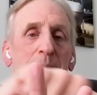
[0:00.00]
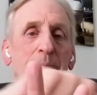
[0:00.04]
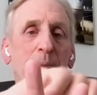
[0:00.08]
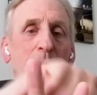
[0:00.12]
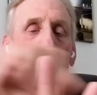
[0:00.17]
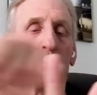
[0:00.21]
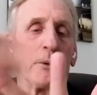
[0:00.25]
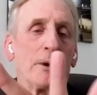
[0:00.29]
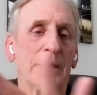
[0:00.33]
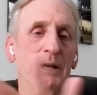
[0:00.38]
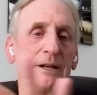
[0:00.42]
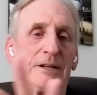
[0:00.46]

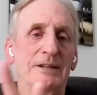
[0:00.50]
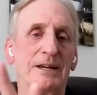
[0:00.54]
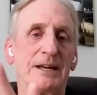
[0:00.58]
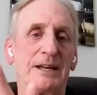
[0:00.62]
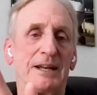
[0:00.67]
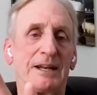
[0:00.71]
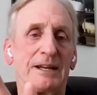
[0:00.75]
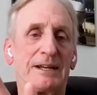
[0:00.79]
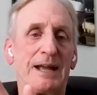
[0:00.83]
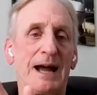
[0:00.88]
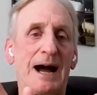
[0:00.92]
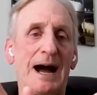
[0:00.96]
But what it did,
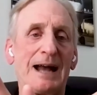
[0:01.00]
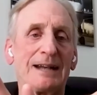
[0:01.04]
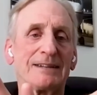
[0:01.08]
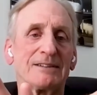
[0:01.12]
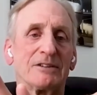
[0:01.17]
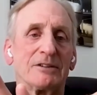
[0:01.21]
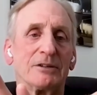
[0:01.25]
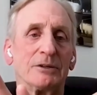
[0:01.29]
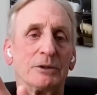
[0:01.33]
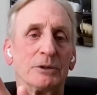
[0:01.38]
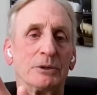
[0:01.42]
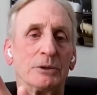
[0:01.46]
it got
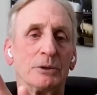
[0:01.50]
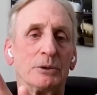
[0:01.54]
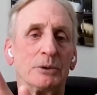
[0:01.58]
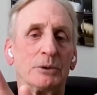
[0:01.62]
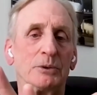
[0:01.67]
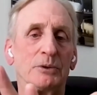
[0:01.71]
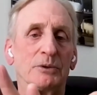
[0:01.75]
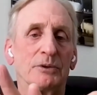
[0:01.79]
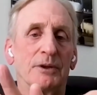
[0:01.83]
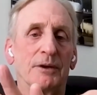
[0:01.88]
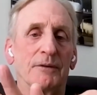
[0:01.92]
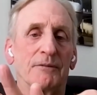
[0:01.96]

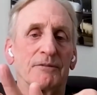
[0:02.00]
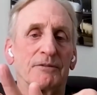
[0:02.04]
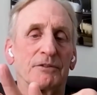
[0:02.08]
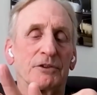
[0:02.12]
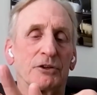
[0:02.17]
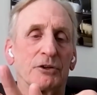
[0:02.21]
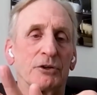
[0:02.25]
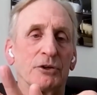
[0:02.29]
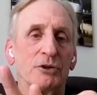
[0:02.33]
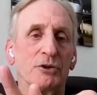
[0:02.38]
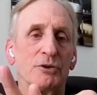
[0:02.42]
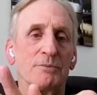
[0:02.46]
to the
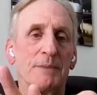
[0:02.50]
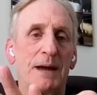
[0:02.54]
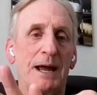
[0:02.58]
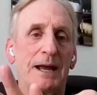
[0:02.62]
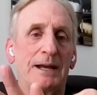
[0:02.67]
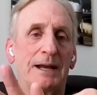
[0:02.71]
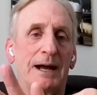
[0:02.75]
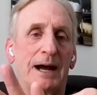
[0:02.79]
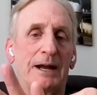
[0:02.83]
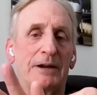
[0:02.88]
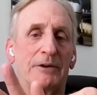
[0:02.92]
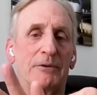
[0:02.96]
2
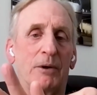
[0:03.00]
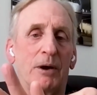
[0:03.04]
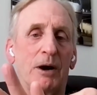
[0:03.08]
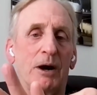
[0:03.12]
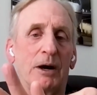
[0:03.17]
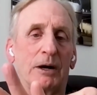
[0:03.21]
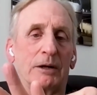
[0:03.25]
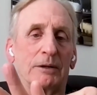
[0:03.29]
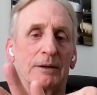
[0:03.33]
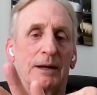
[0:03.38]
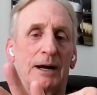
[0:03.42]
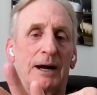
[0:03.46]
main
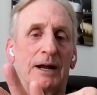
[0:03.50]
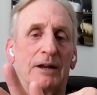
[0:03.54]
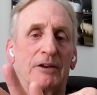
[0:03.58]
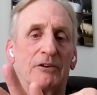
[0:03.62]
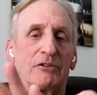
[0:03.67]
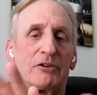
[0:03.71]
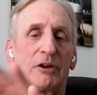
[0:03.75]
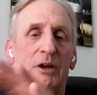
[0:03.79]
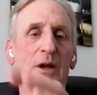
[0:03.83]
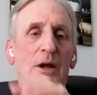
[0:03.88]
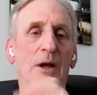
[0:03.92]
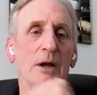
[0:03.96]
hydraulic
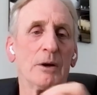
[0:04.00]
lines,